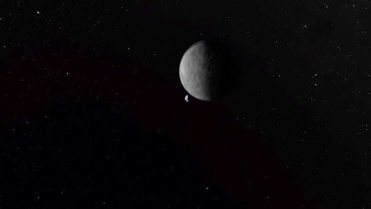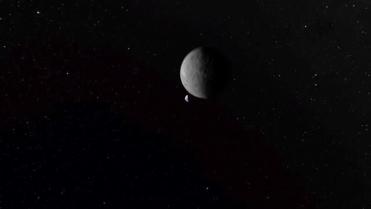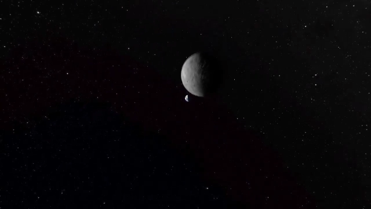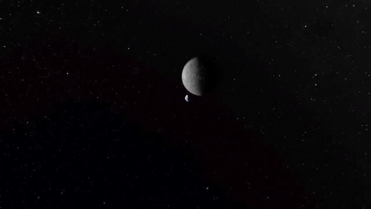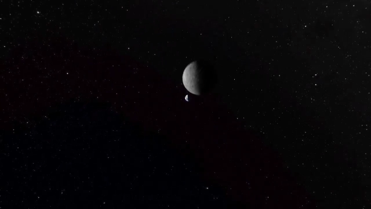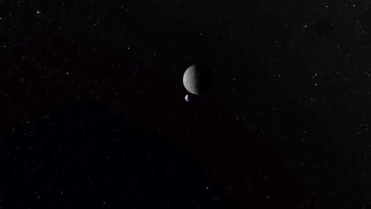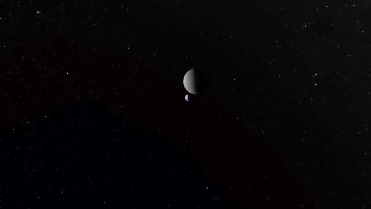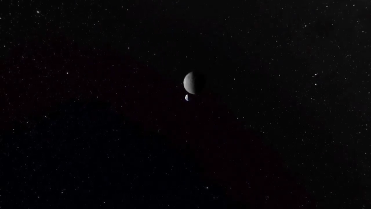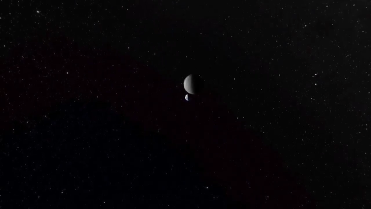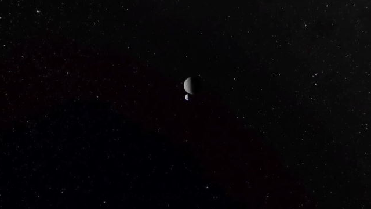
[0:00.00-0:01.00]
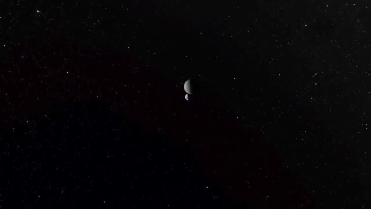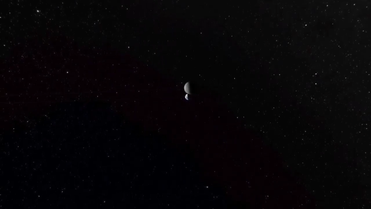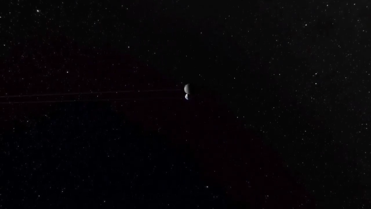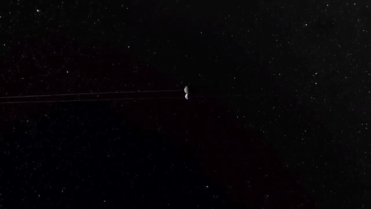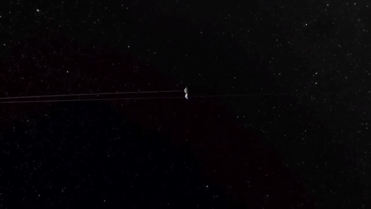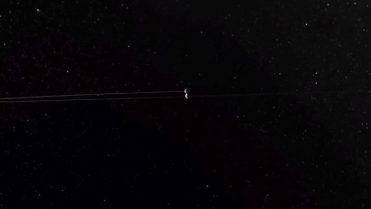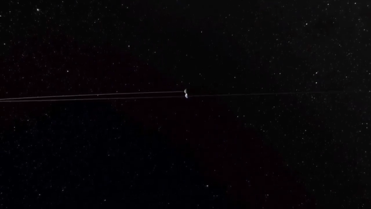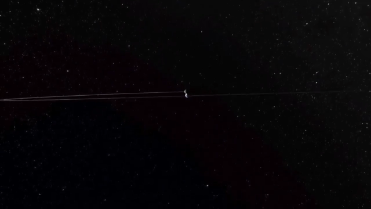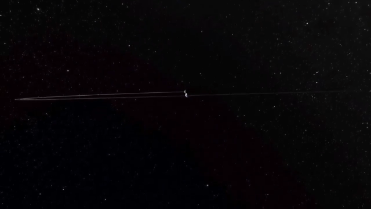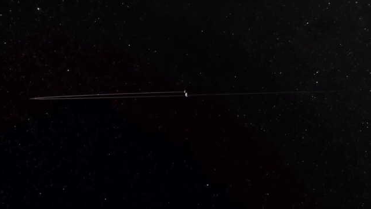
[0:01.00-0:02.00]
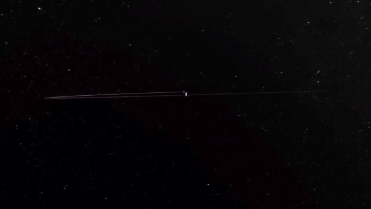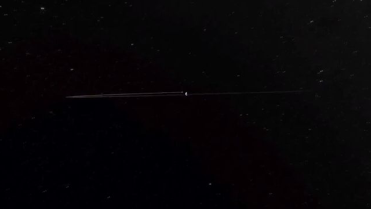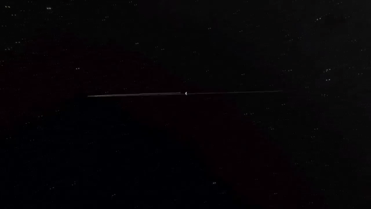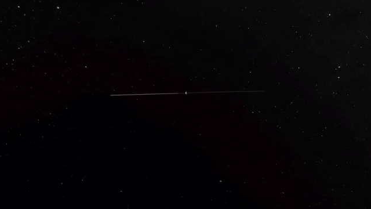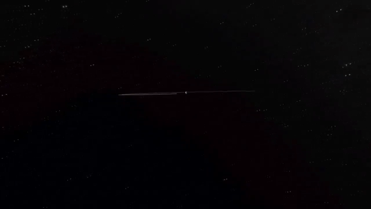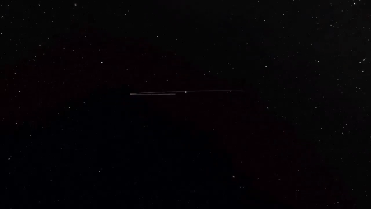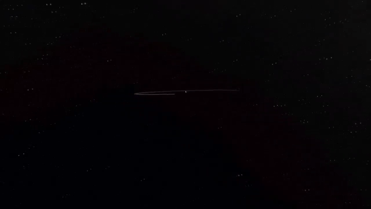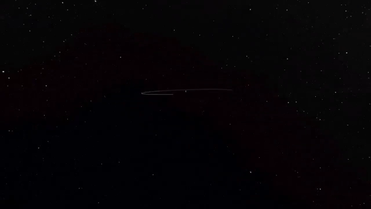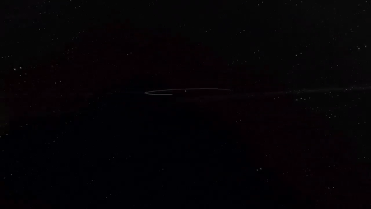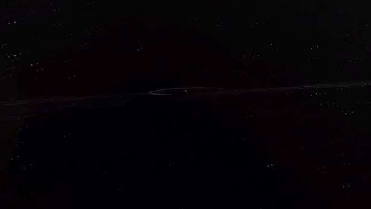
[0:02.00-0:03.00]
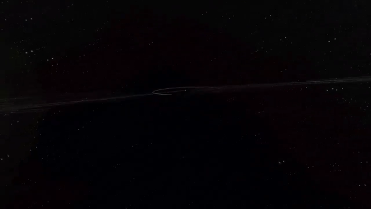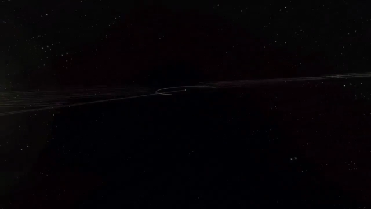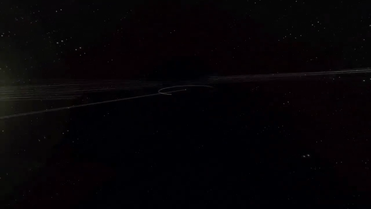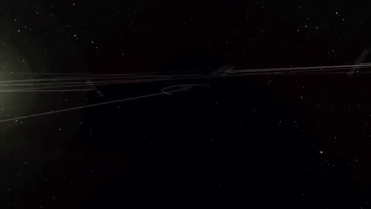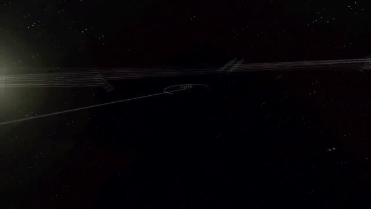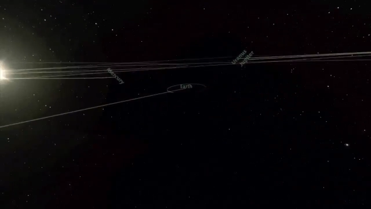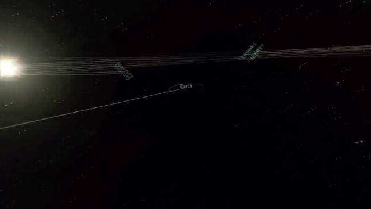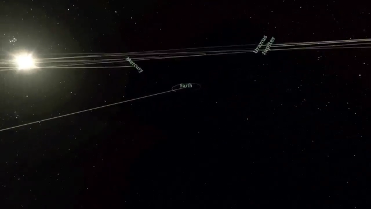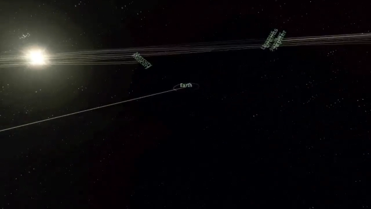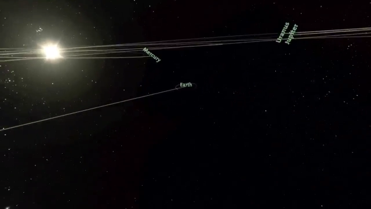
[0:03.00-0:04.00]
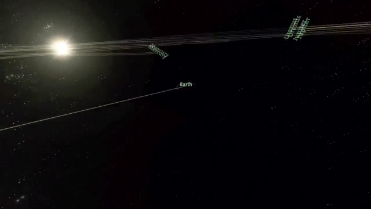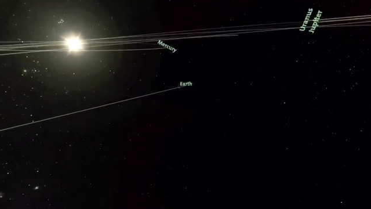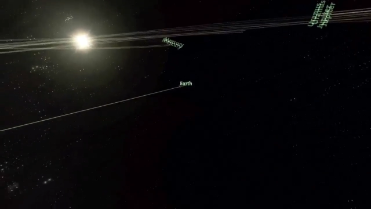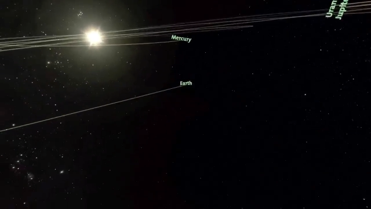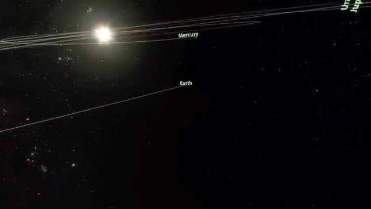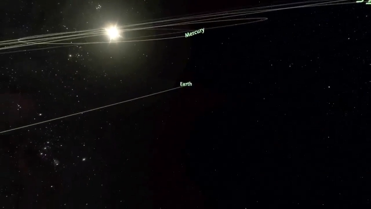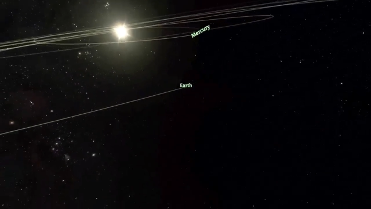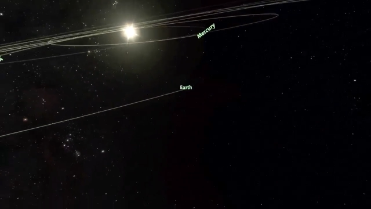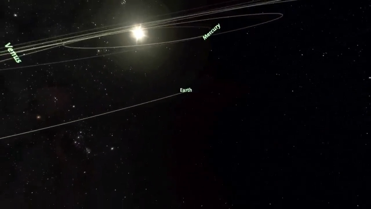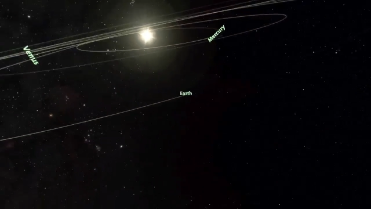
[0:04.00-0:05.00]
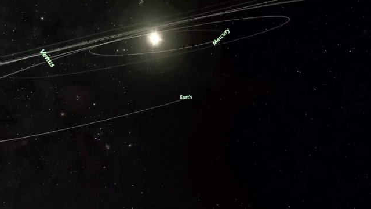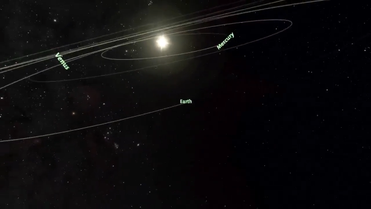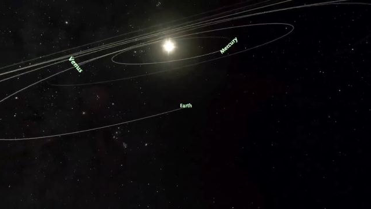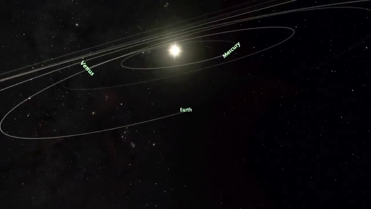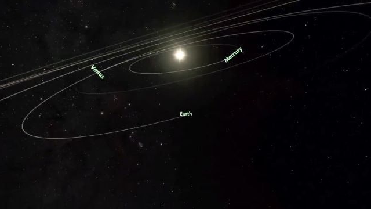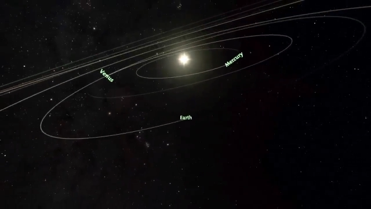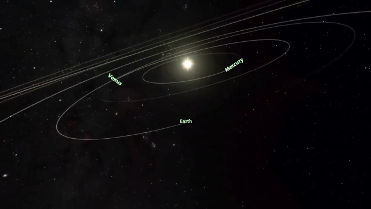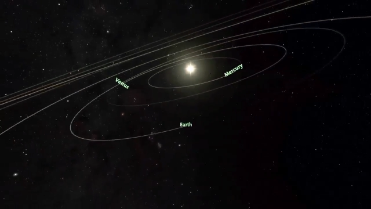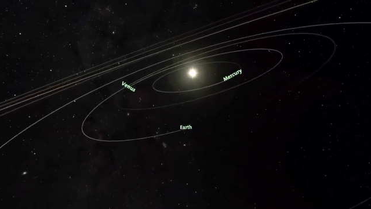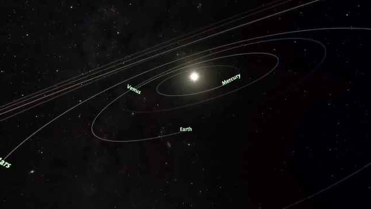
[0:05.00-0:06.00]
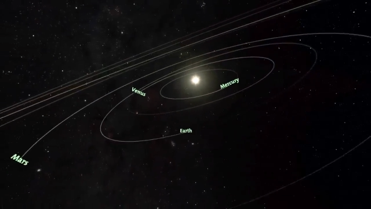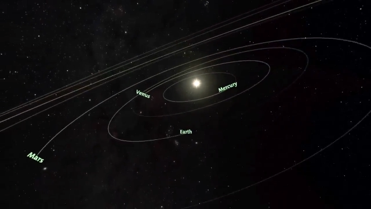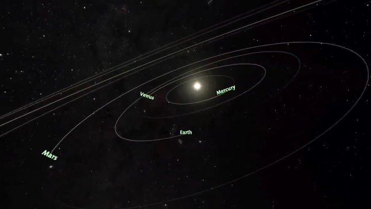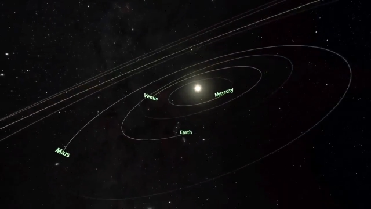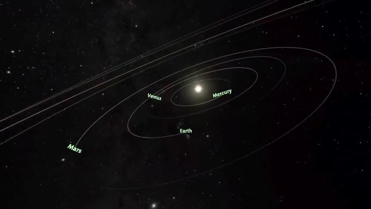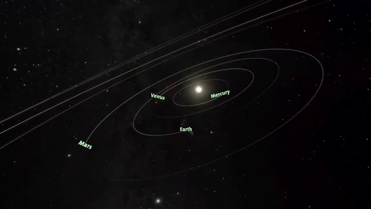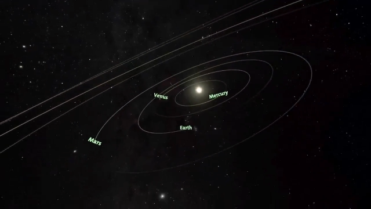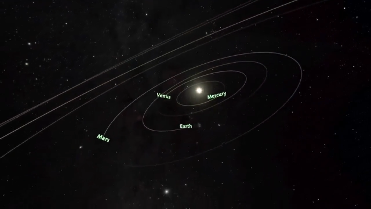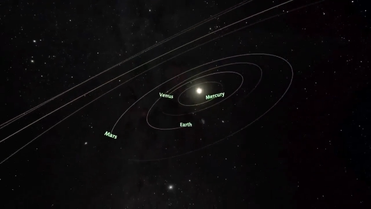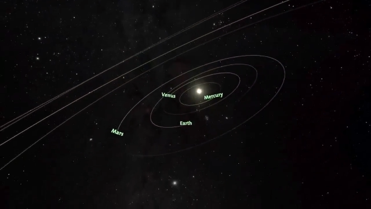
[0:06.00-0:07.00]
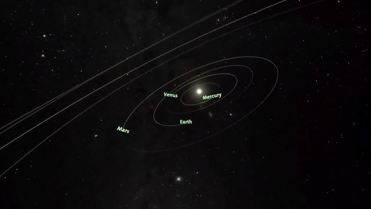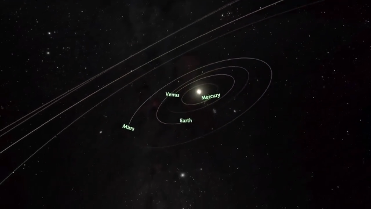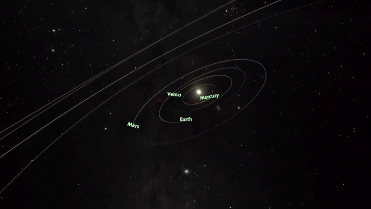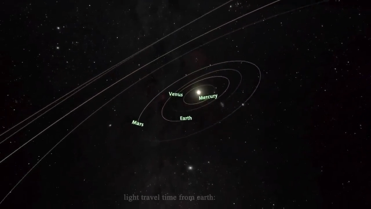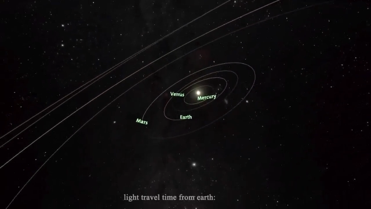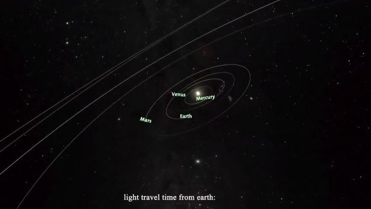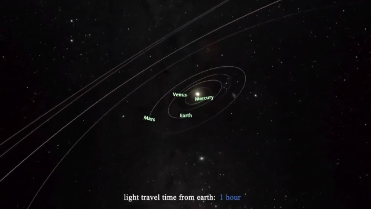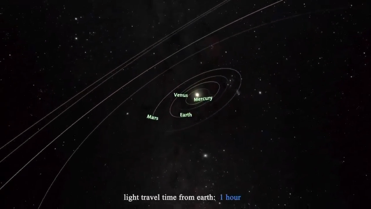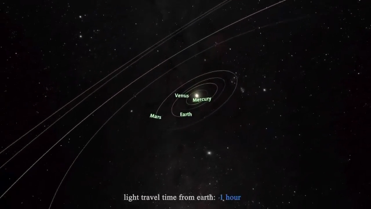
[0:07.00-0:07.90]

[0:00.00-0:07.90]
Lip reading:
Nobody's mouth can be seen.